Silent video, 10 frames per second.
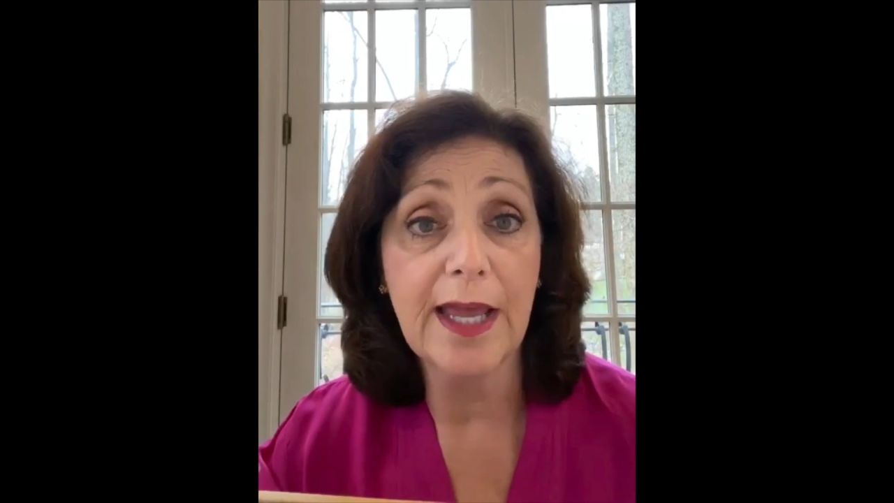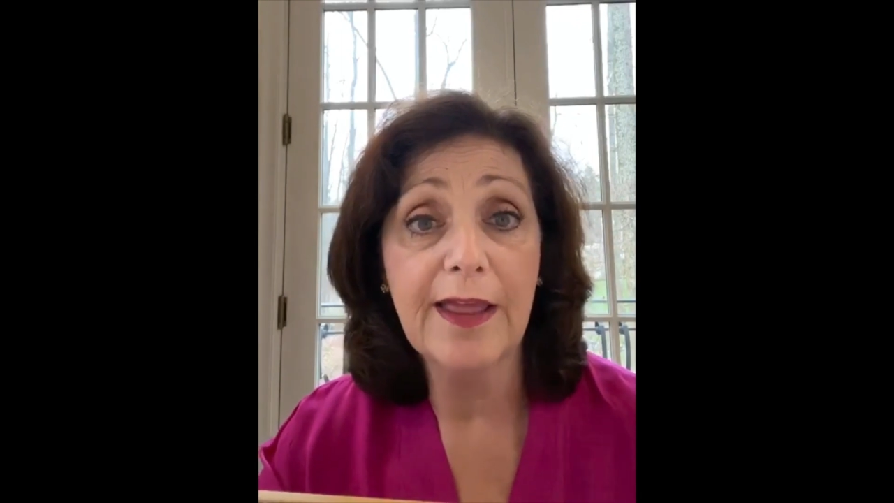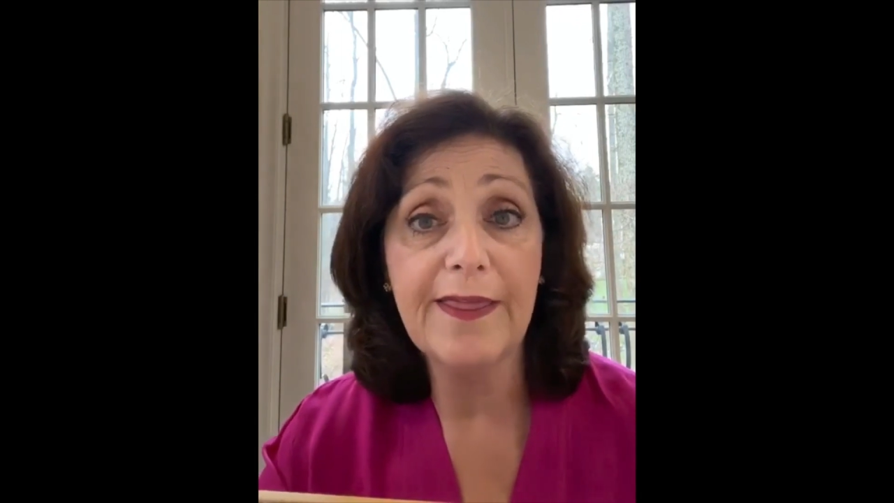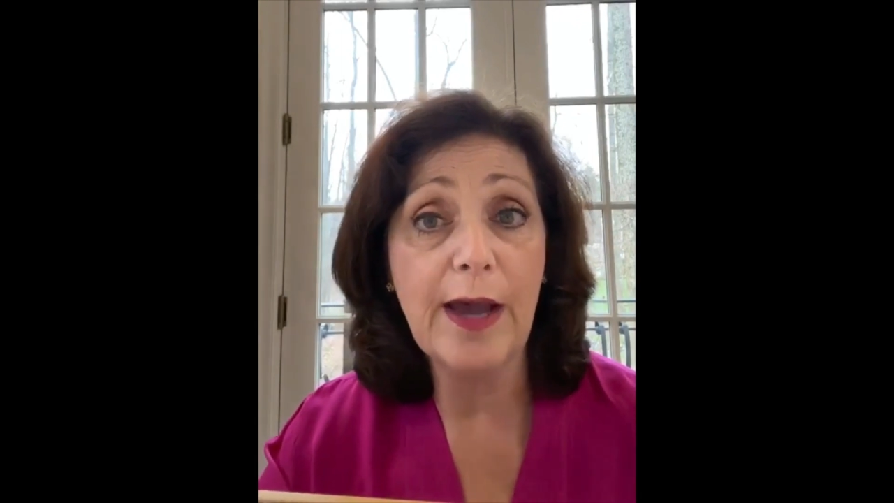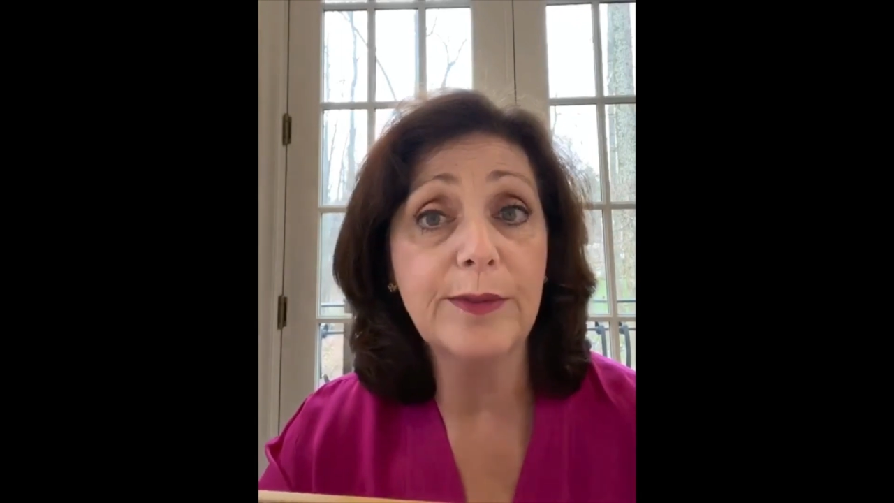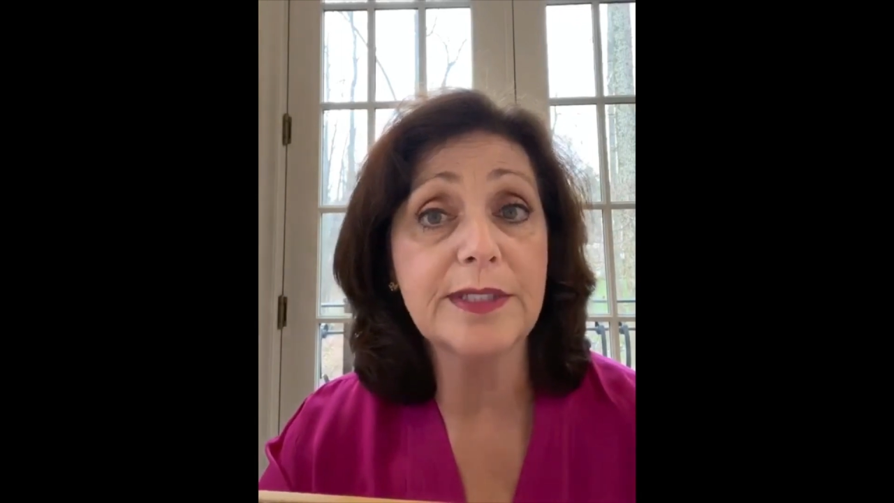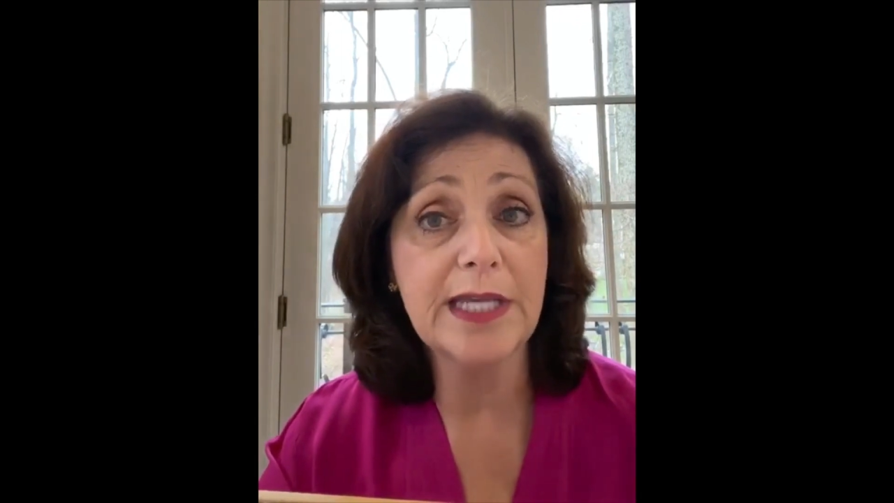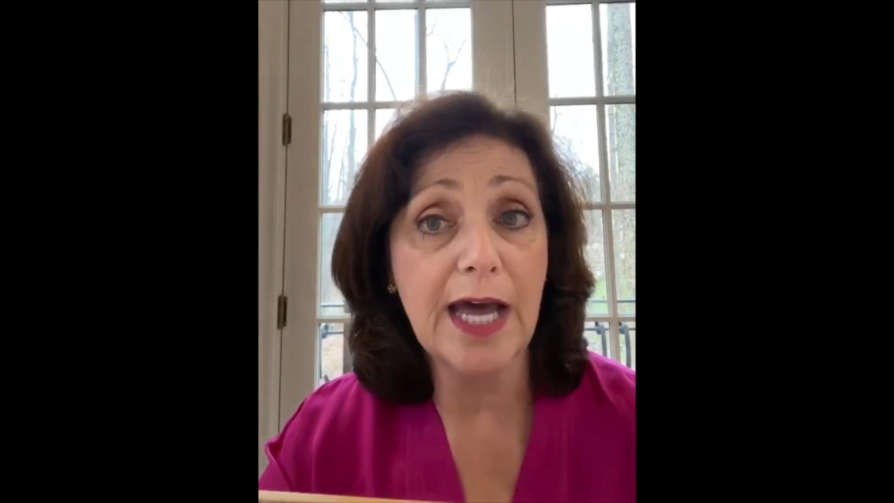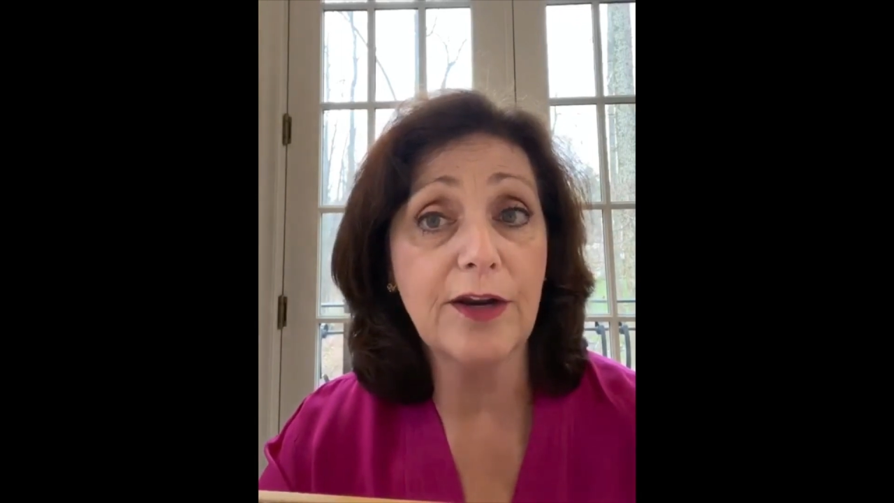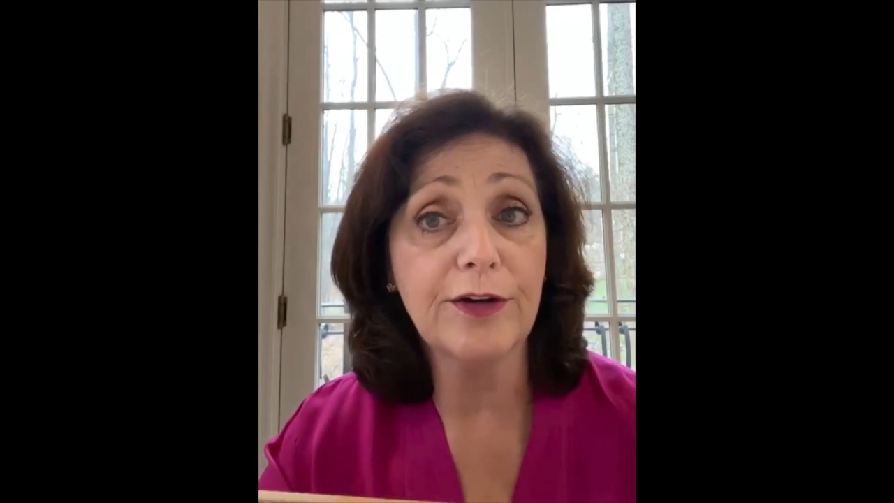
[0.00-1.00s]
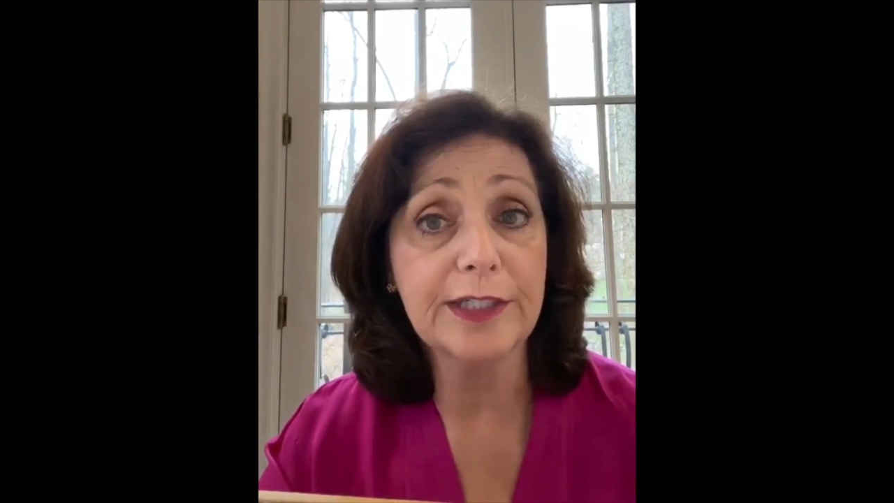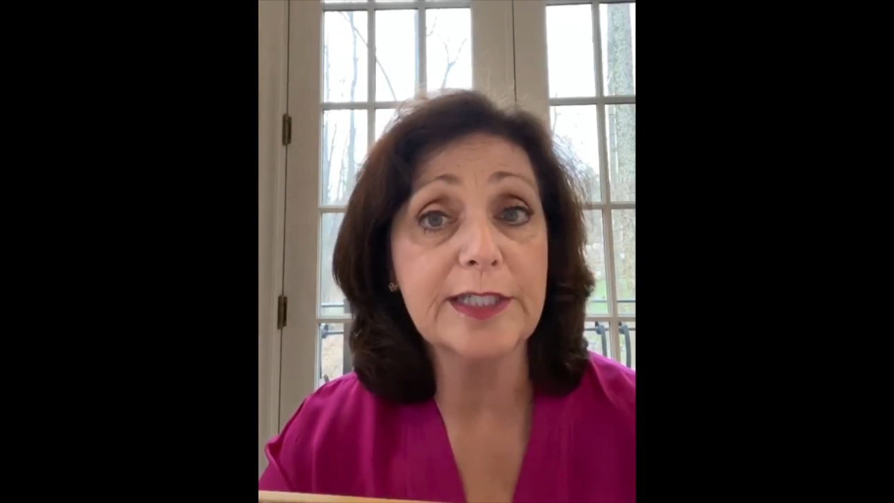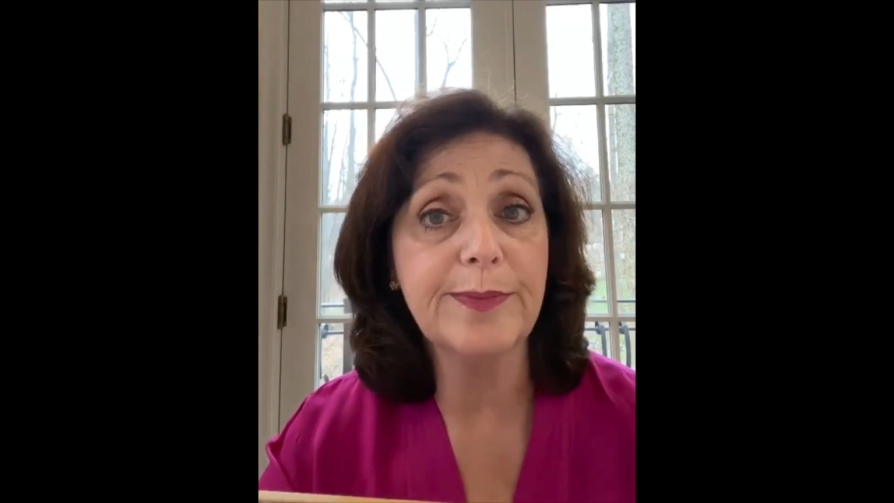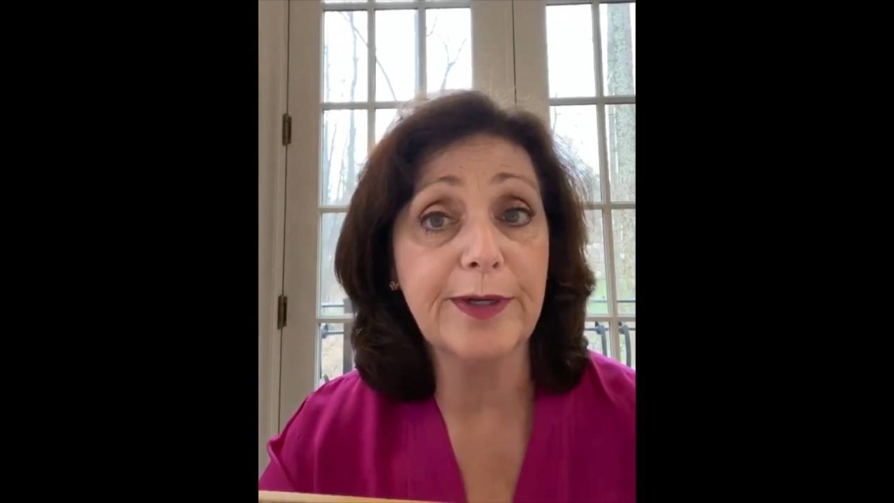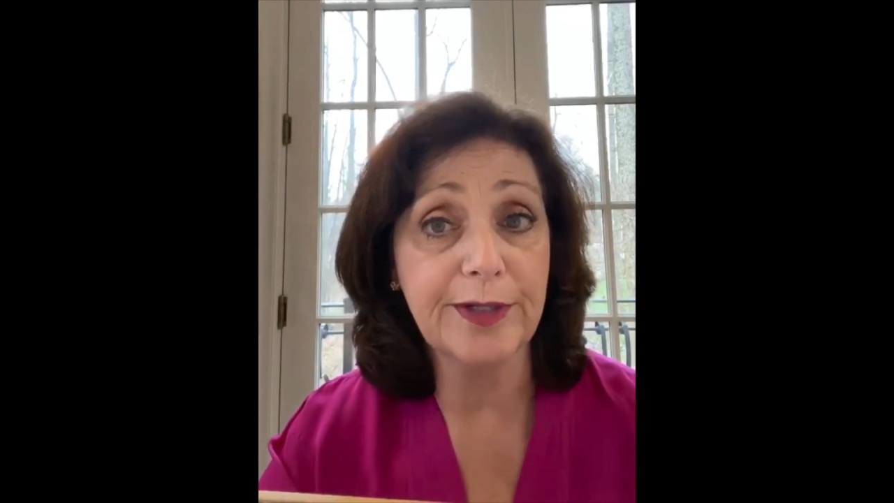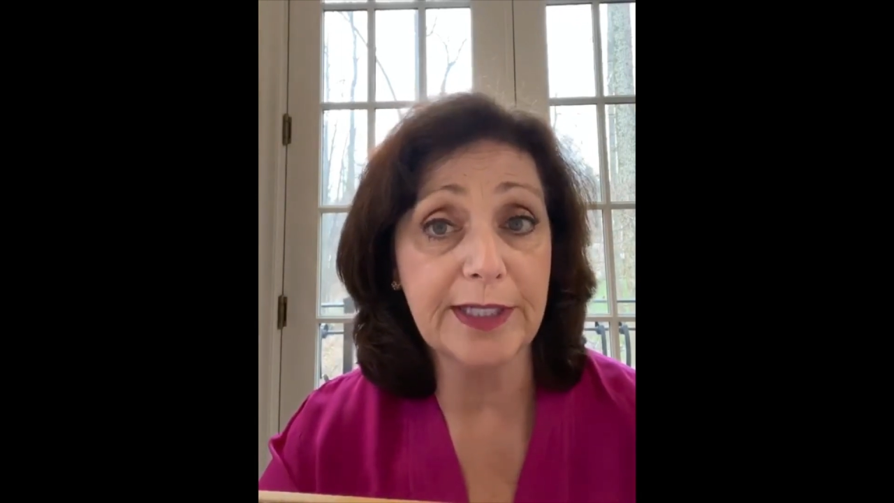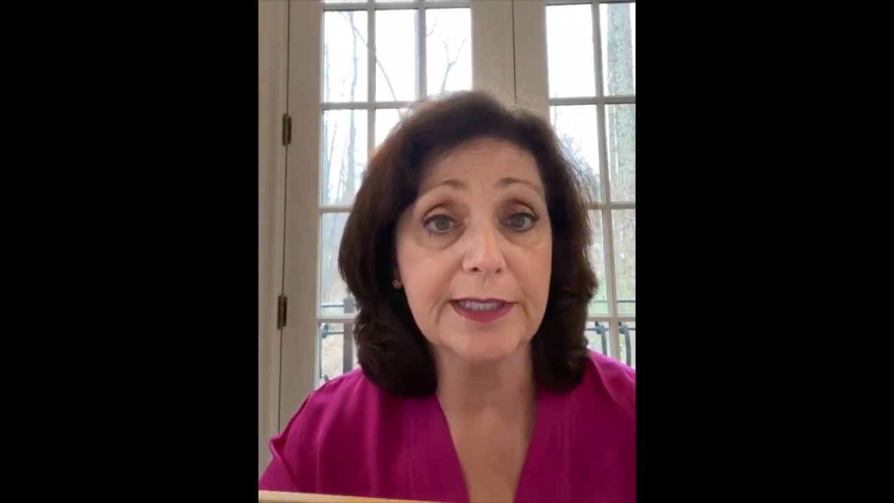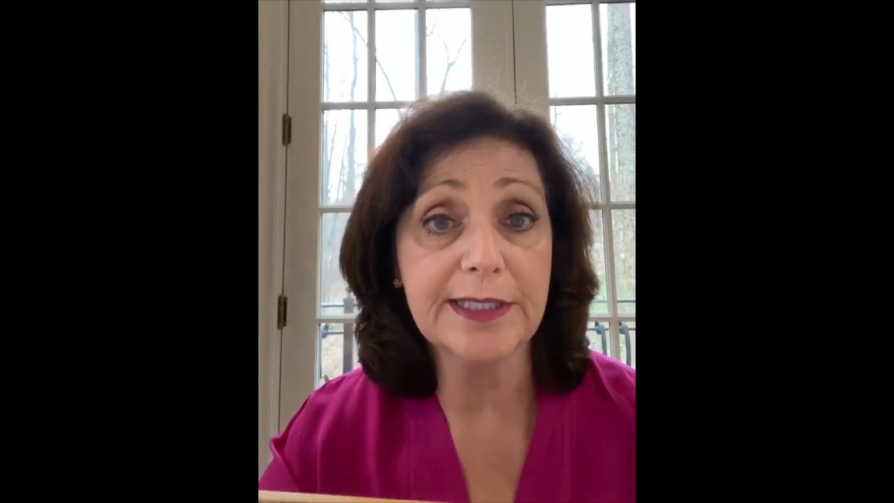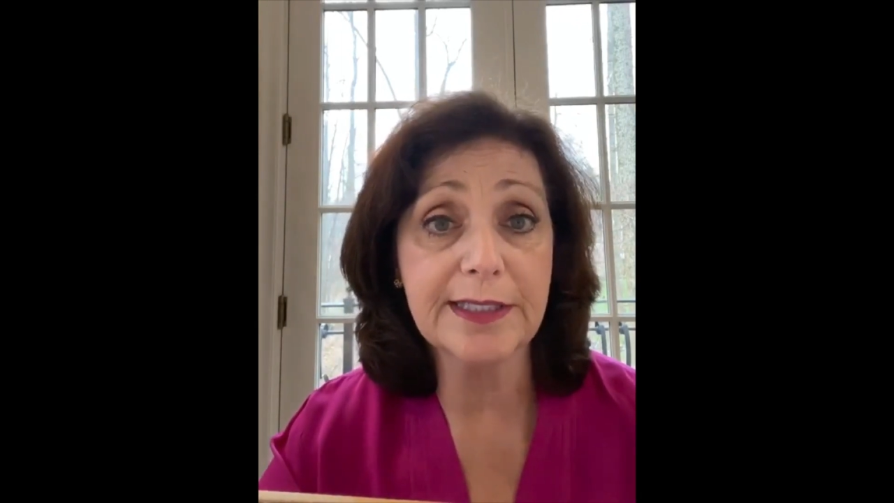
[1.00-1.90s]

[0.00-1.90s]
that was not our experience.